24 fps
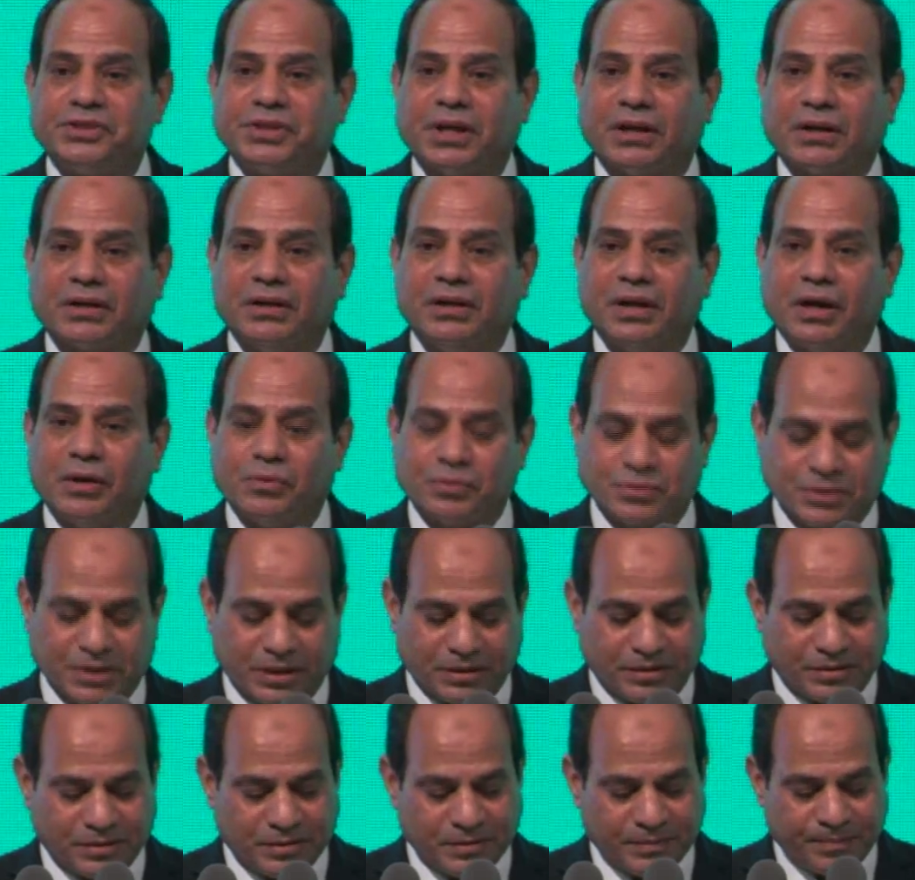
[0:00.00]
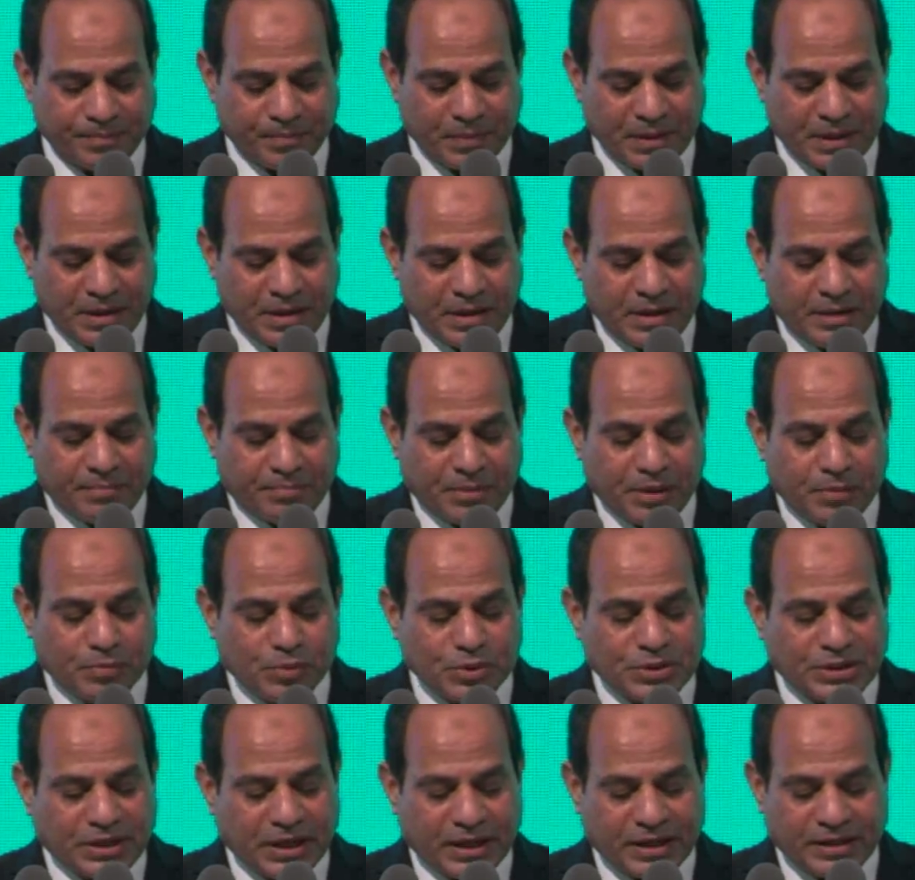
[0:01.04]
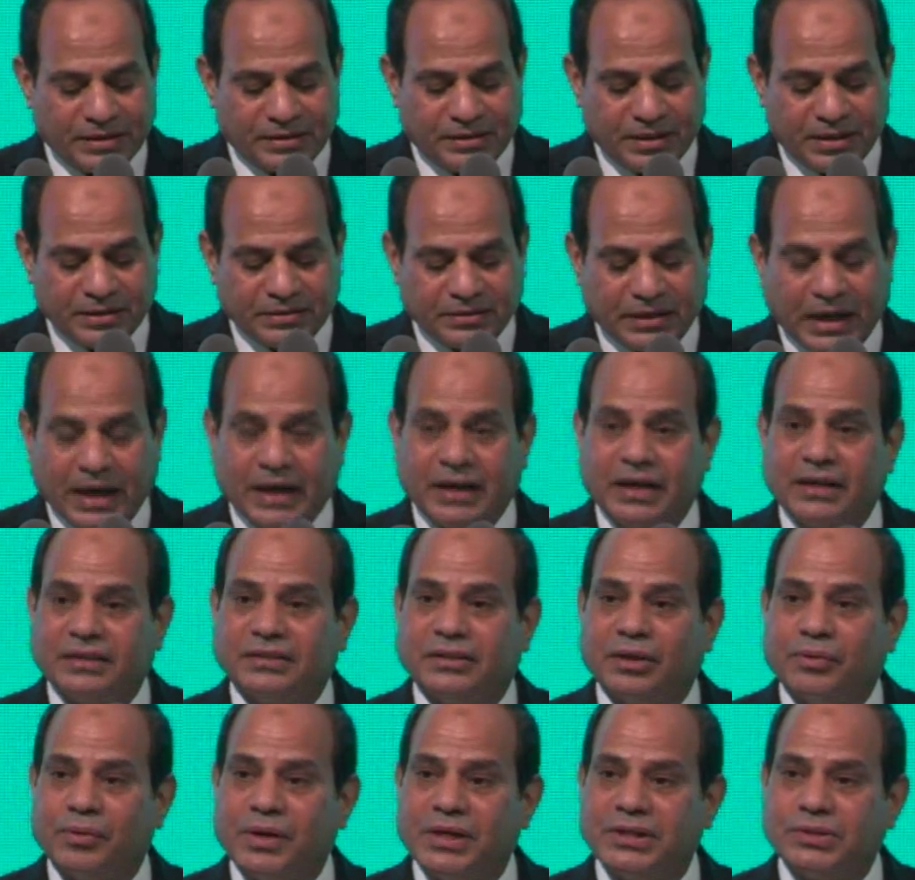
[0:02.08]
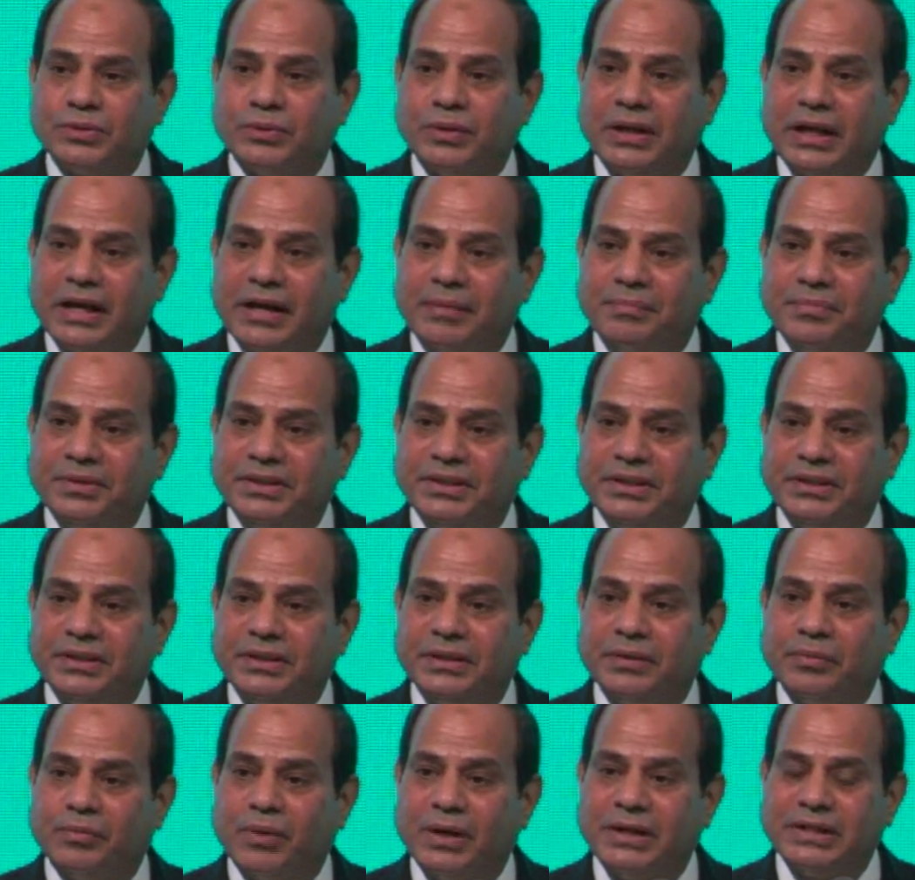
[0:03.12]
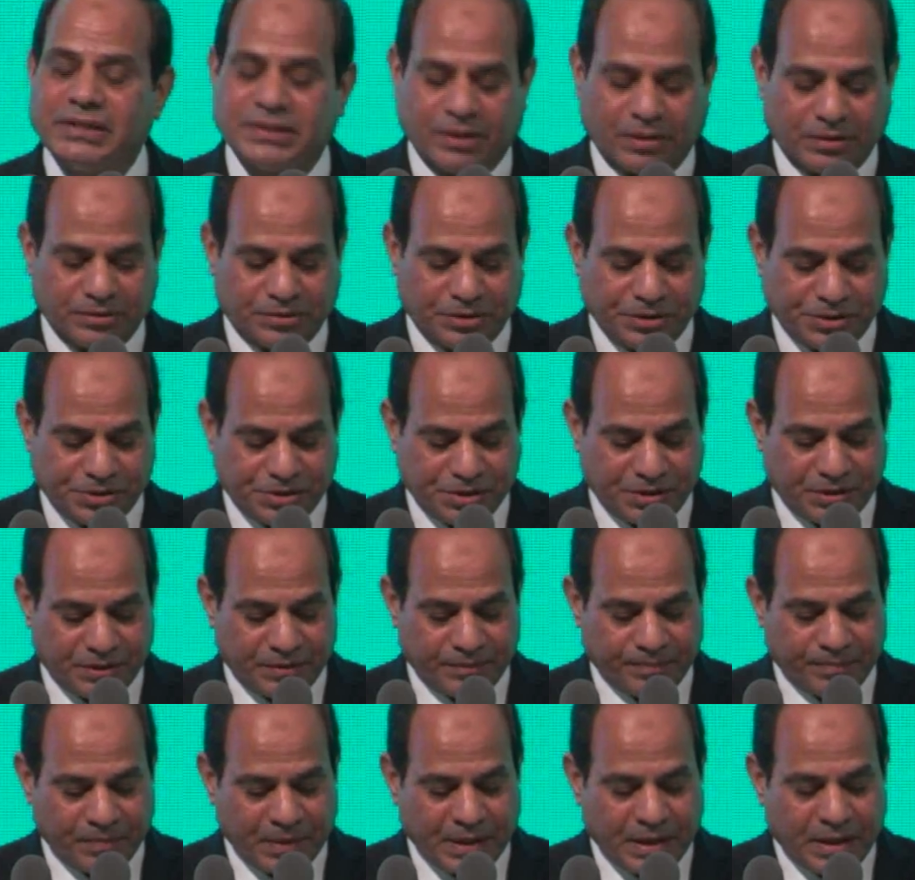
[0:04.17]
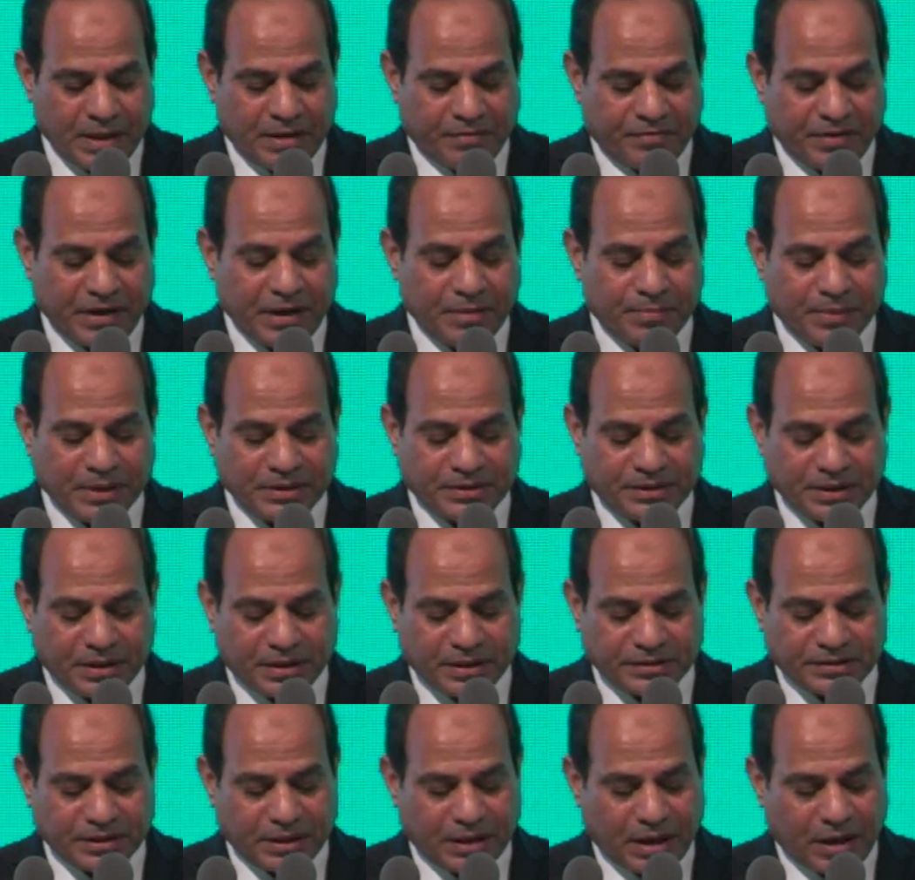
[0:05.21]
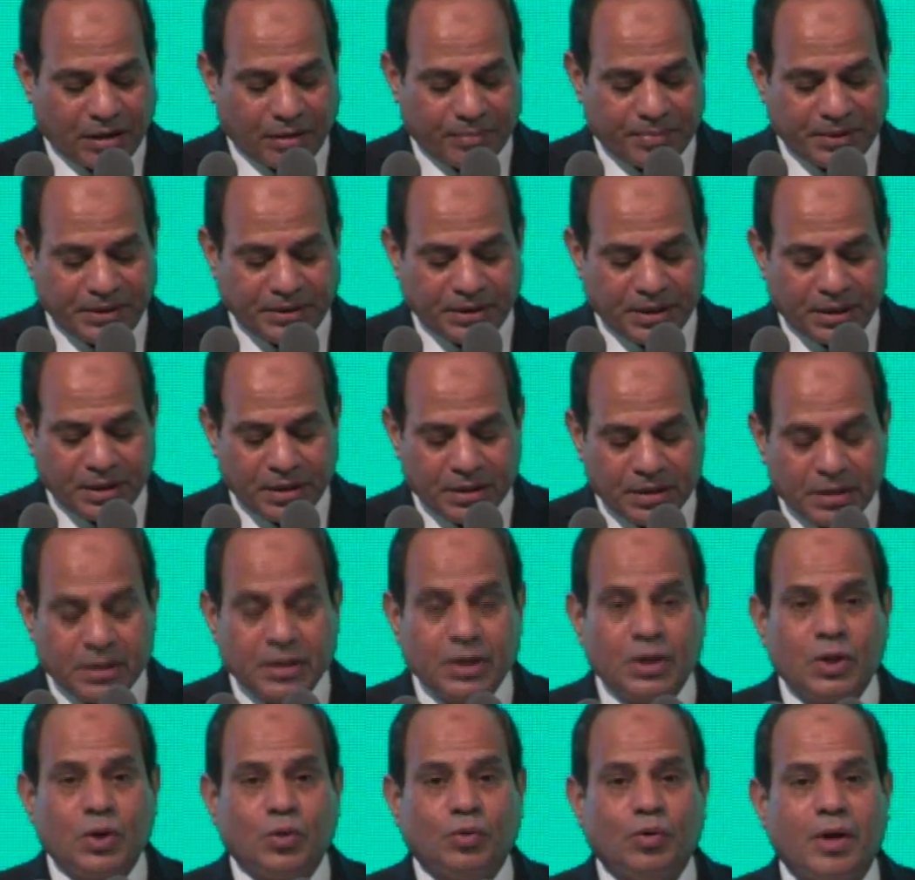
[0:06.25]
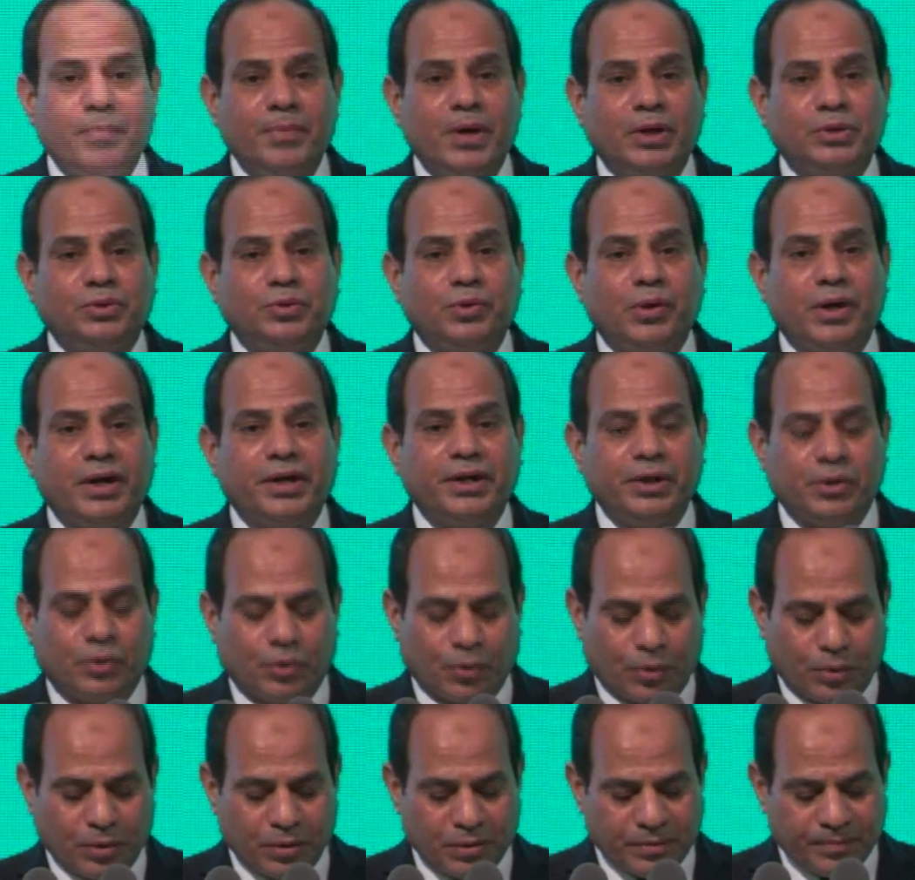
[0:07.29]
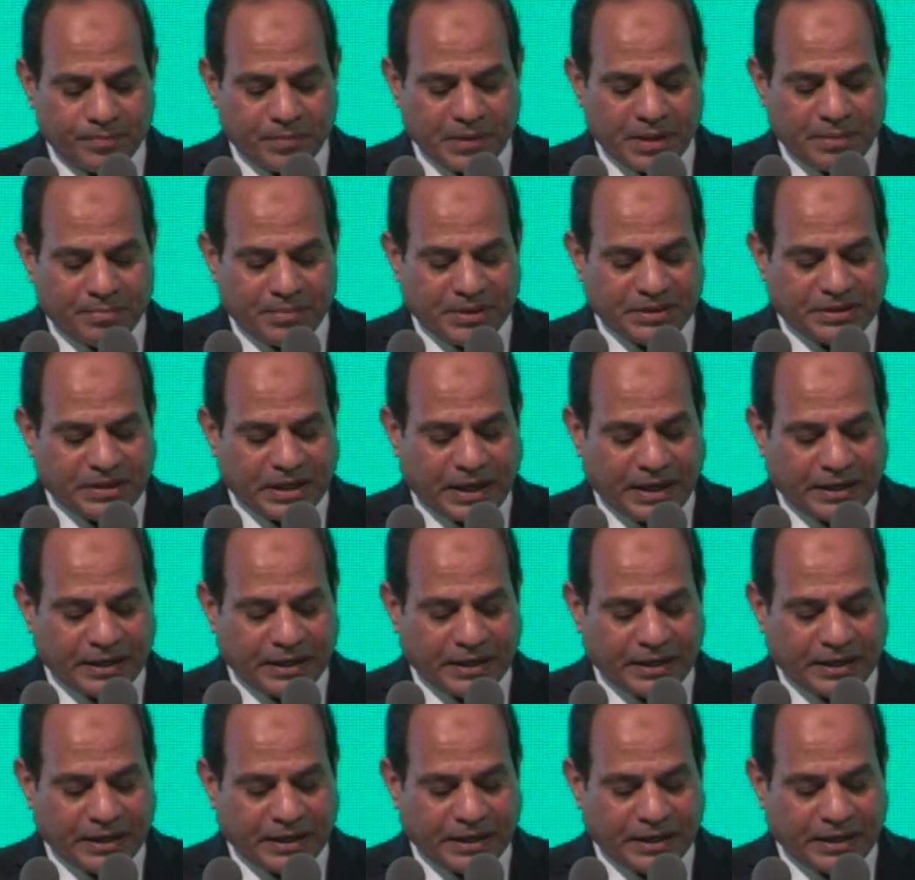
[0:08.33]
to the impact of a security situation in the Middle East, I would like to highlight the developments in terms of security and strategy in the Arab